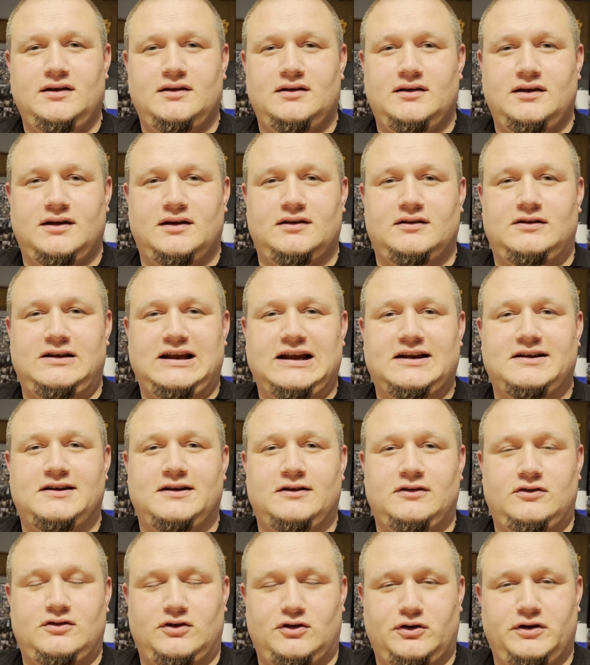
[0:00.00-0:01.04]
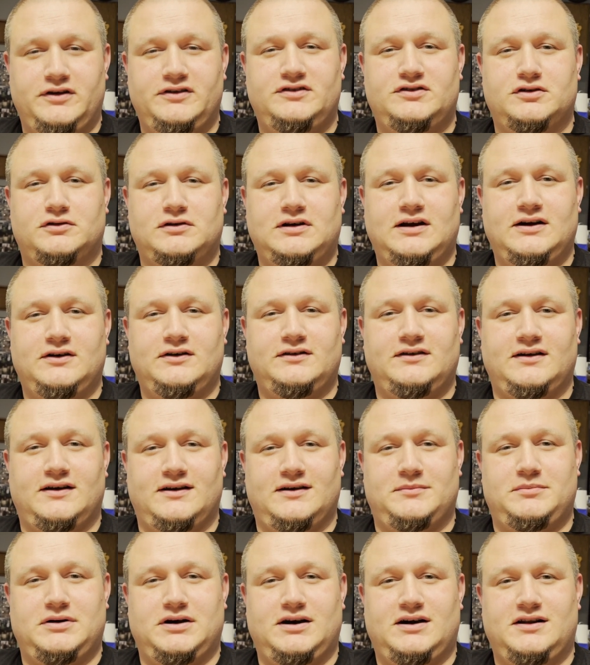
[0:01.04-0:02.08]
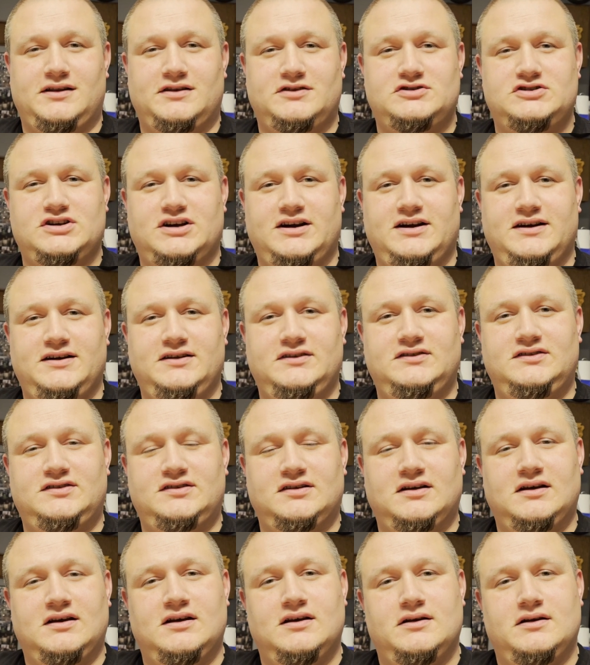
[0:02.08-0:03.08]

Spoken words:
and kicking toys around, I apologize.